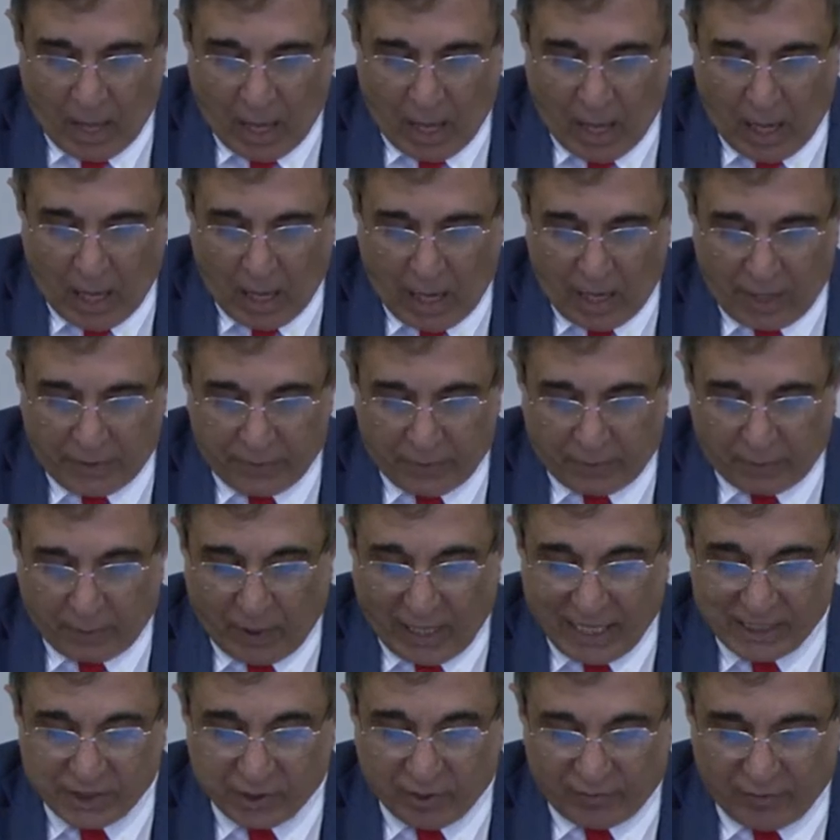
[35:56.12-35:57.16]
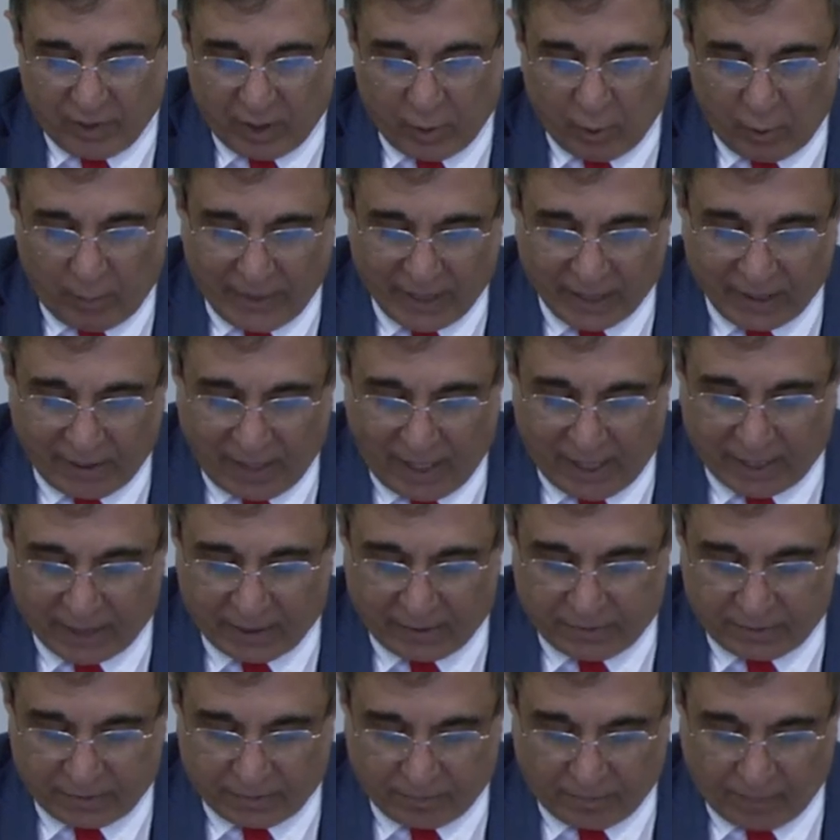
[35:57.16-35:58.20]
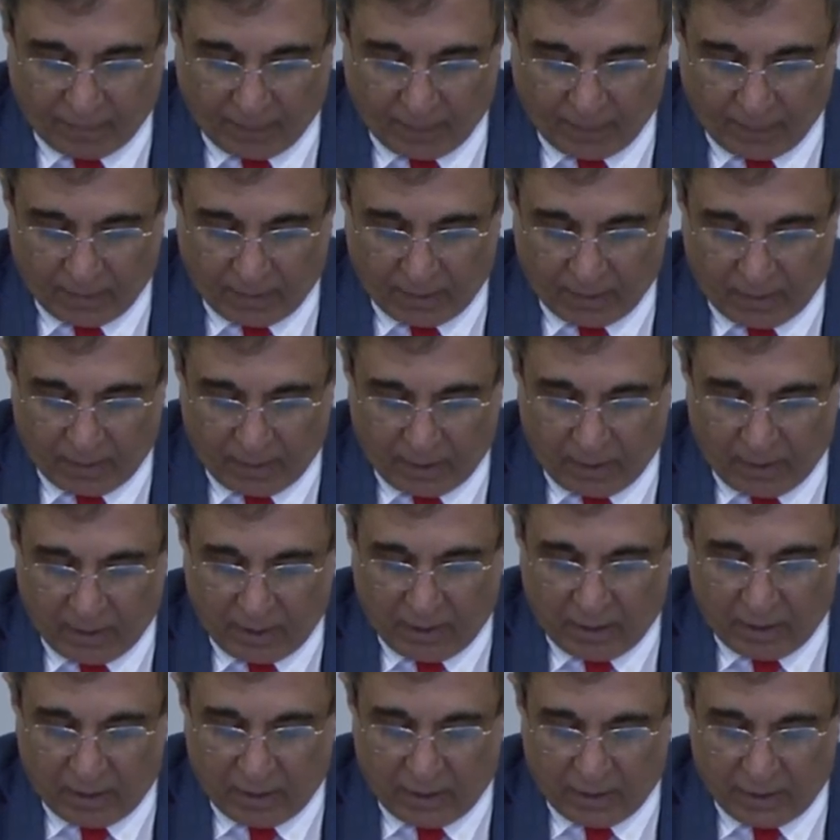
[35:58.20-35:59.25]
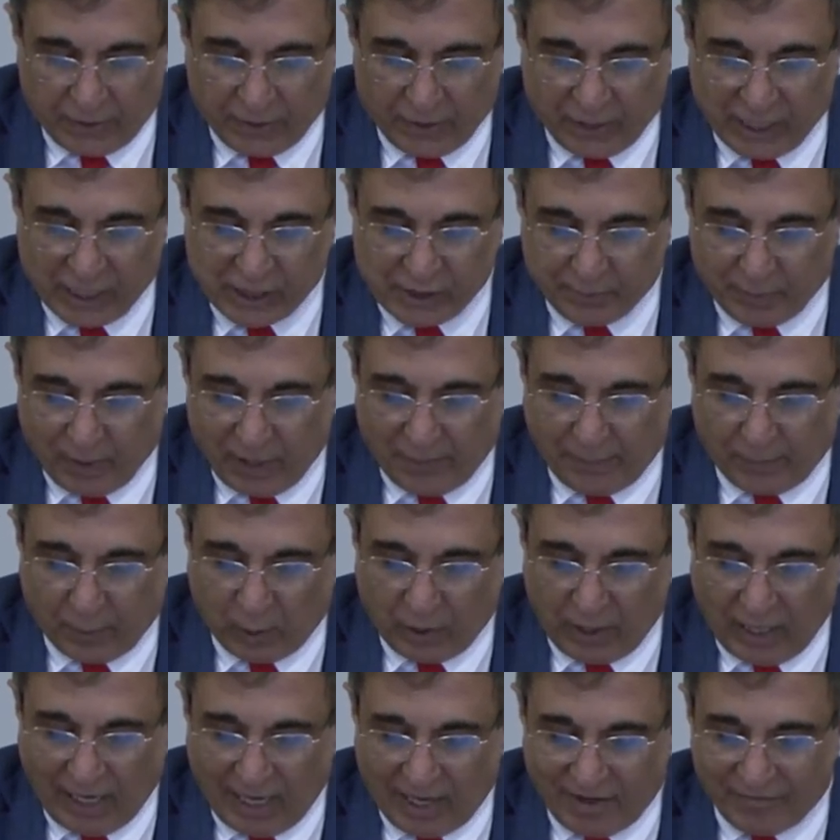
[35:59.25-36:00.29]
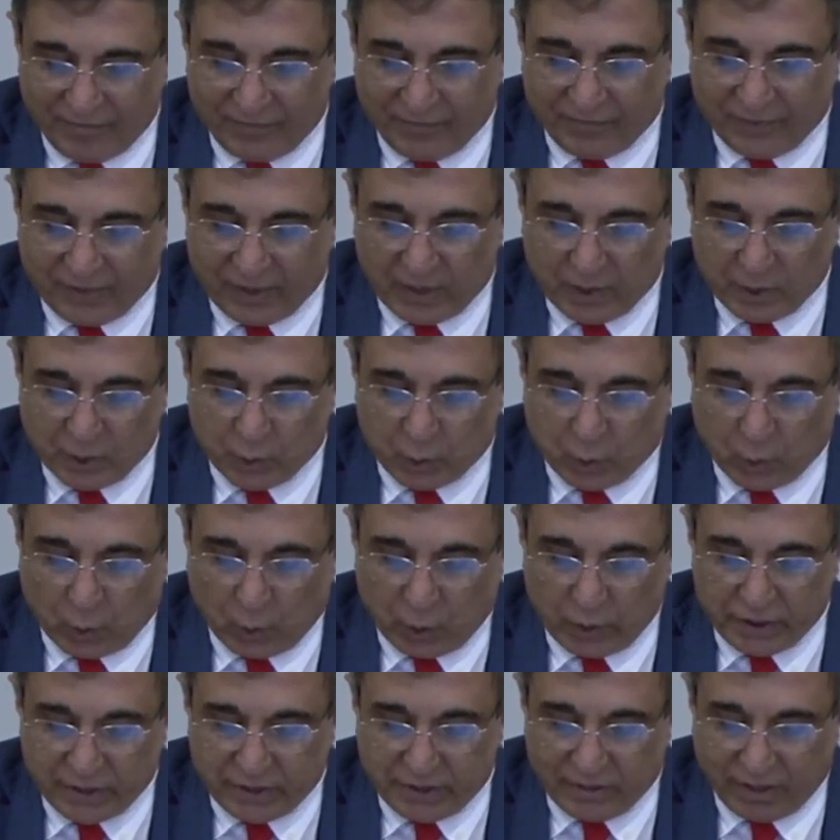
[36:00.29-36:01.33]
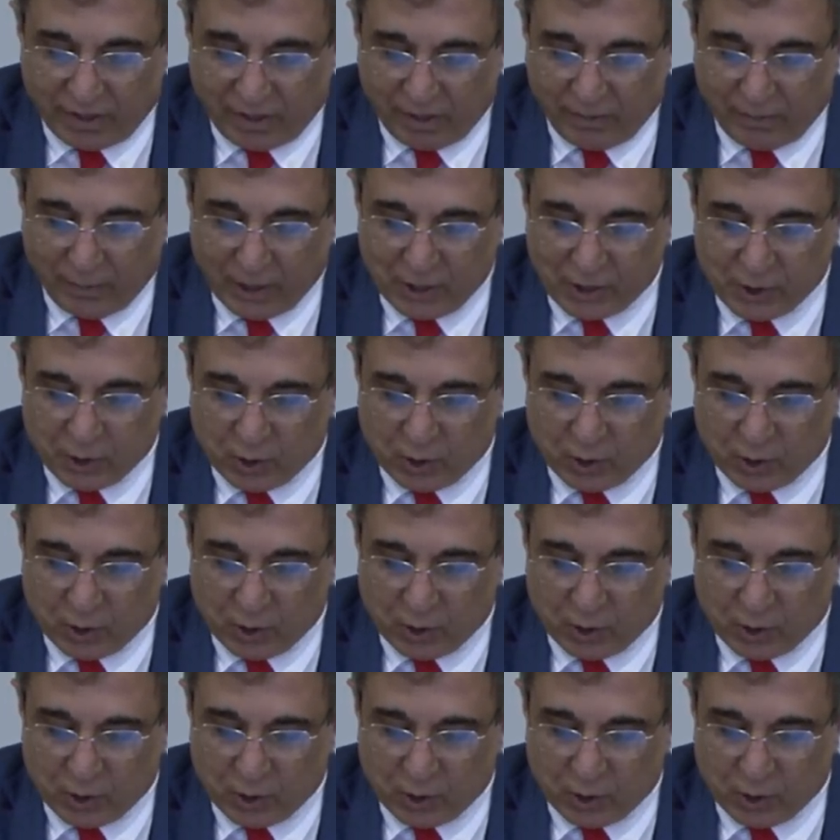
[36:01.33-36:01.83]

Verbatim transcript: uh, the worst of the humankind. These people have two terrible